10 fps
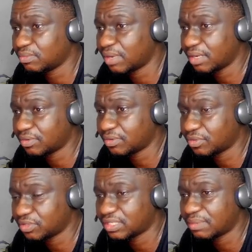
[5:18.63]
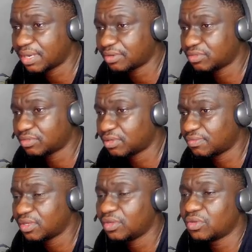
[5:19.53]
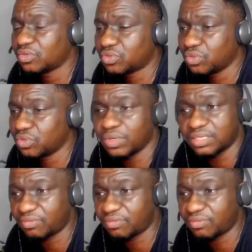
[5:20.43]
It's a Microsoft tool. It is free.